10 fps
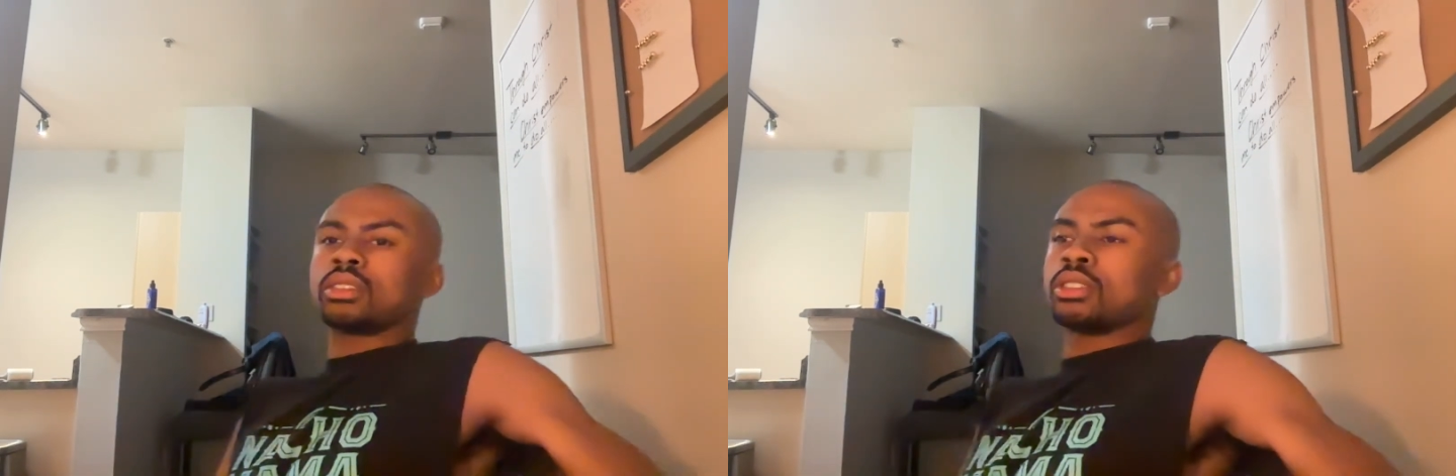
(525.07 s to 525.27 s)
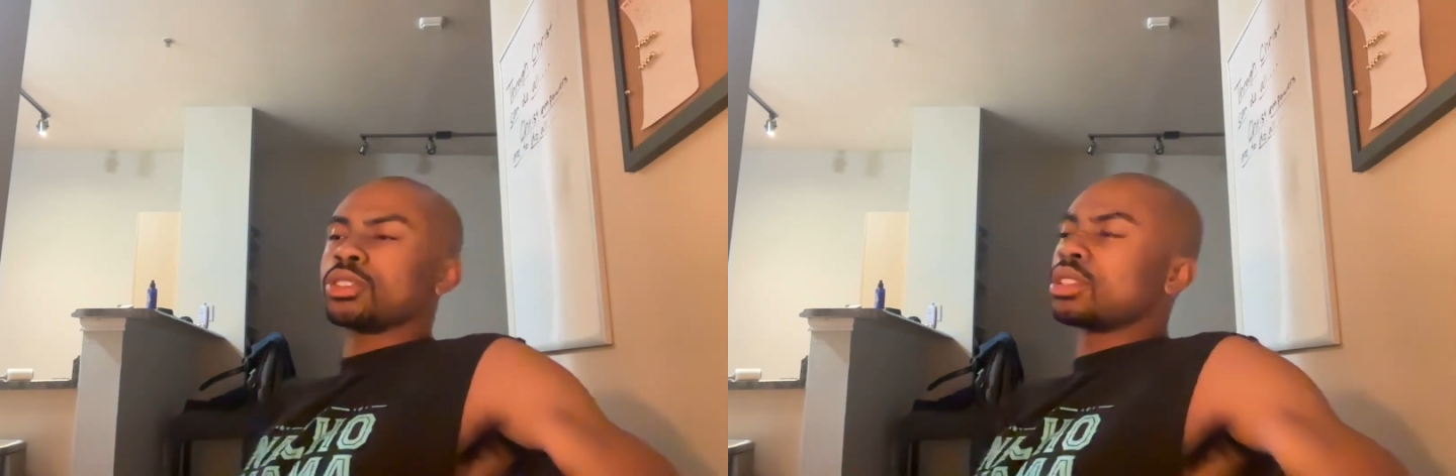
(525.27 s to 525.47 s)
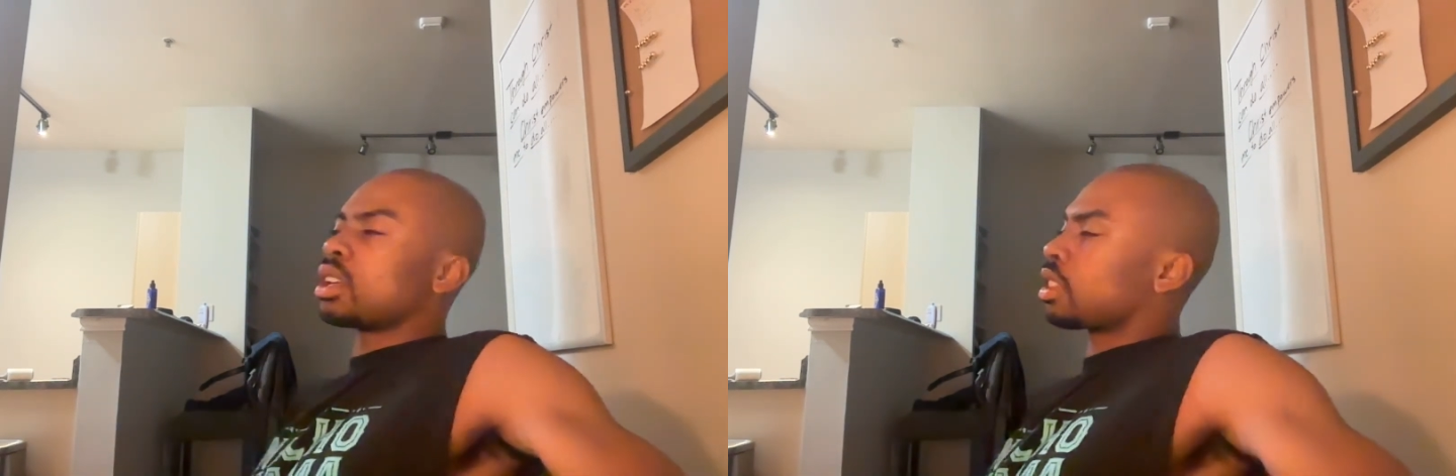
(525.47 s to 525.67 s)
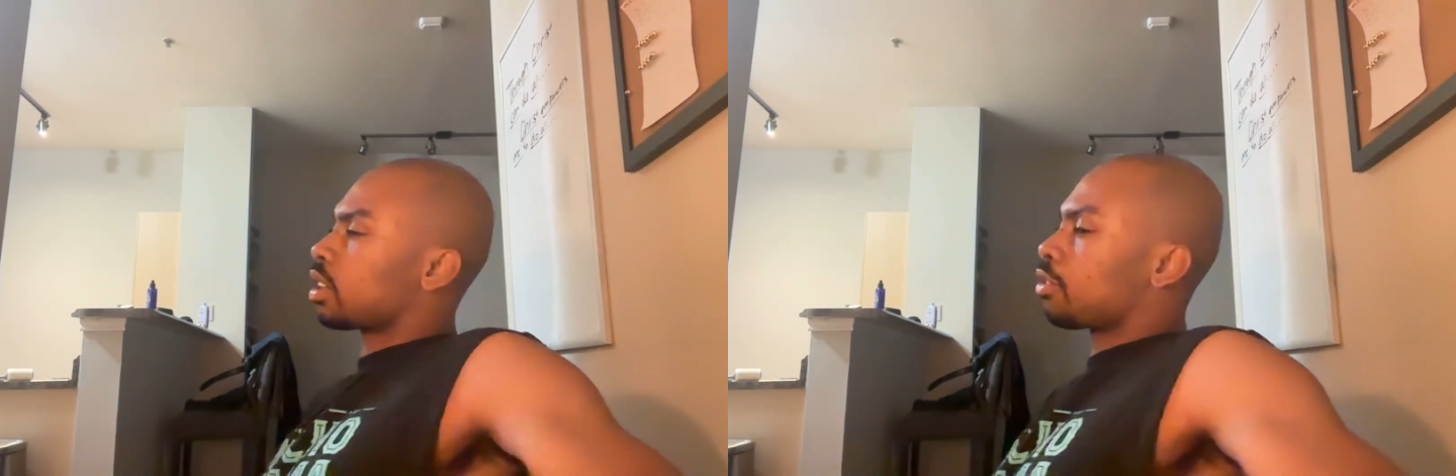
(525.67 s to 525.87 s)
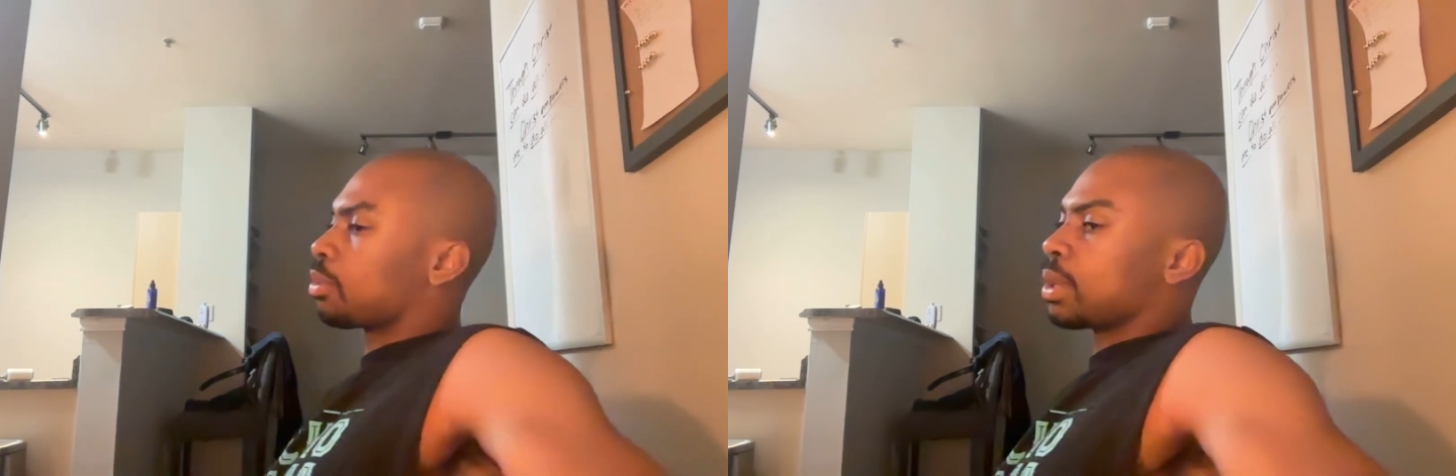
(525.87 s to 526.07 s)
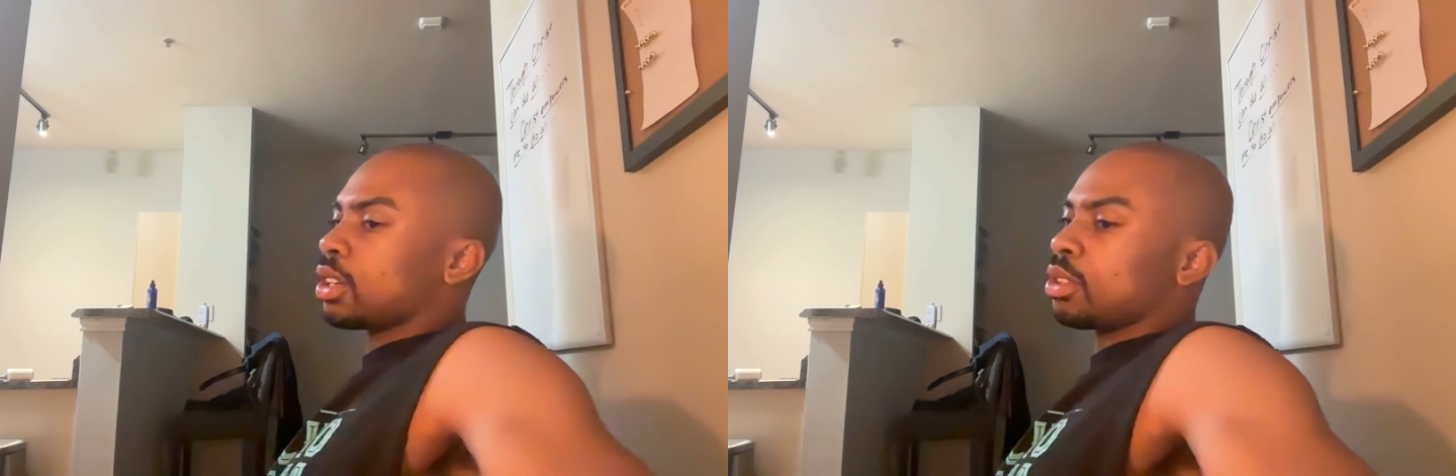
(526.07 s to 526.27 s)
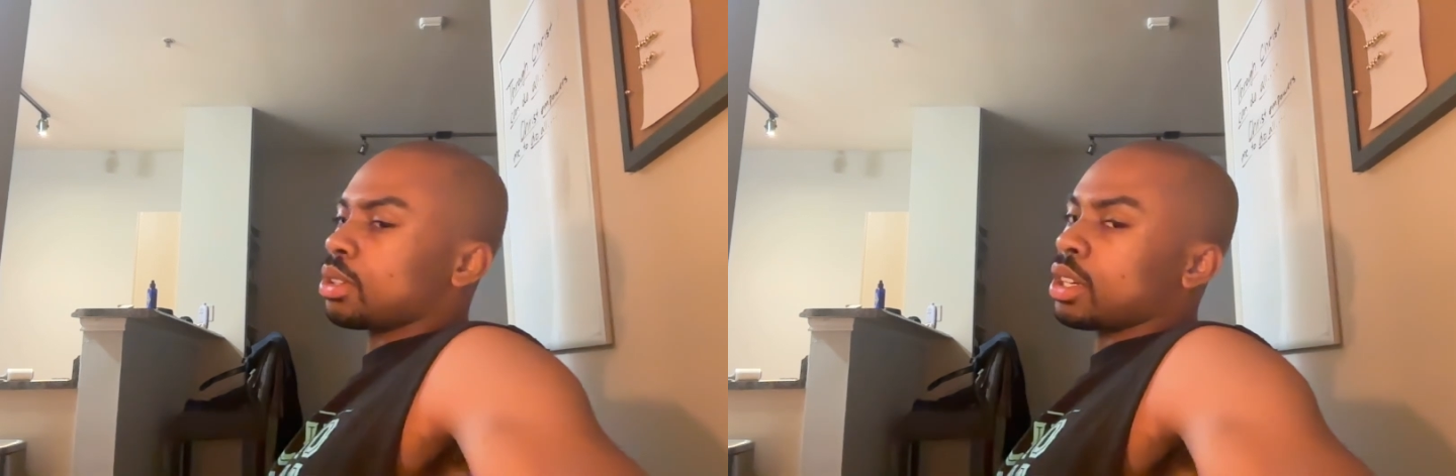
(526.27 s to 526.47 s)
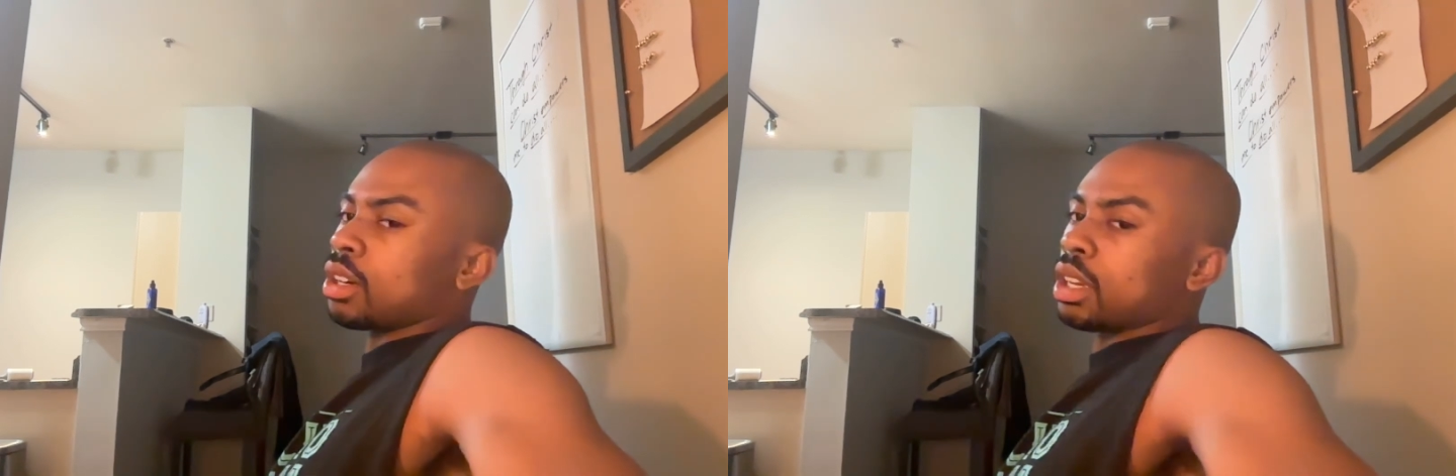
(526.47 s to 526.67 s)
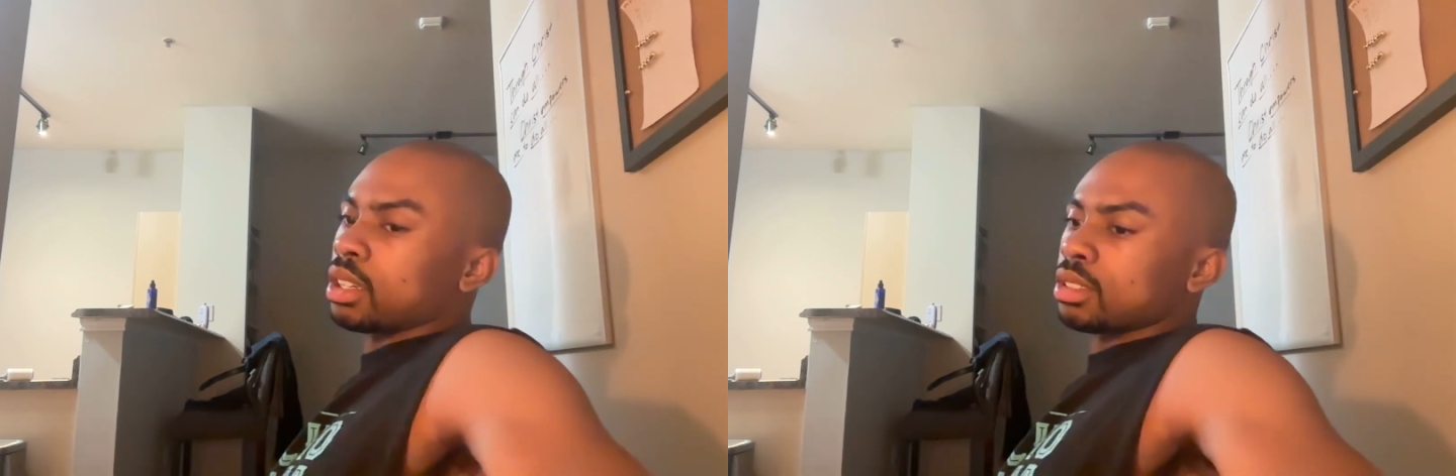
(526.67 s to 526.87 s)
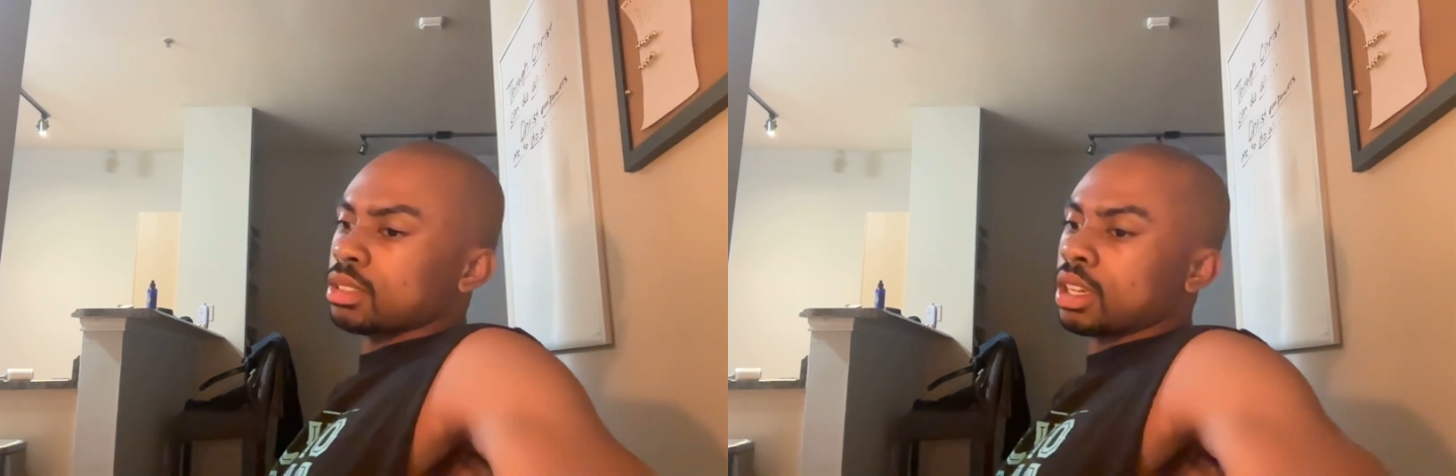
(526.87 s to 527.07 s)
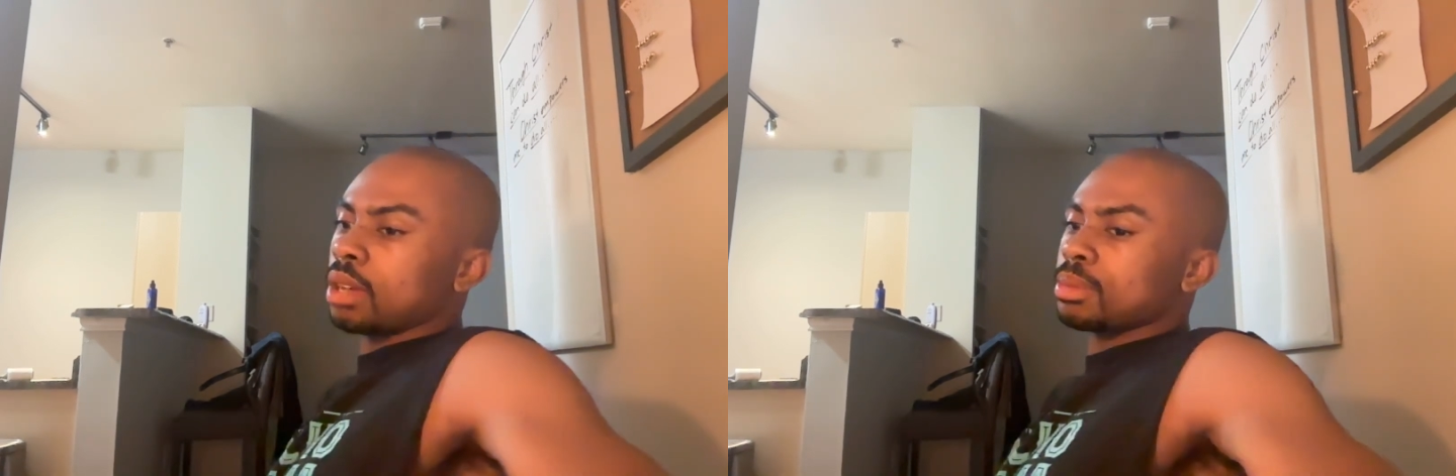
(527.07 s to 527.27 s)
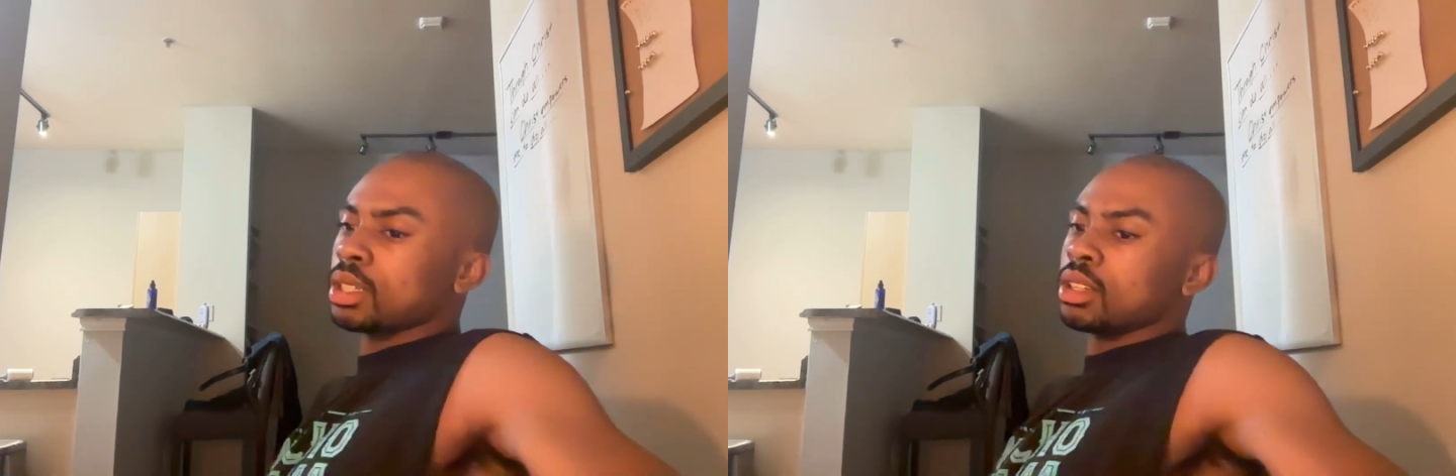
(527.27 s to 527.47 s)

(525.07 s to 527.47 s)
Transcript: There's nothing for me to do here except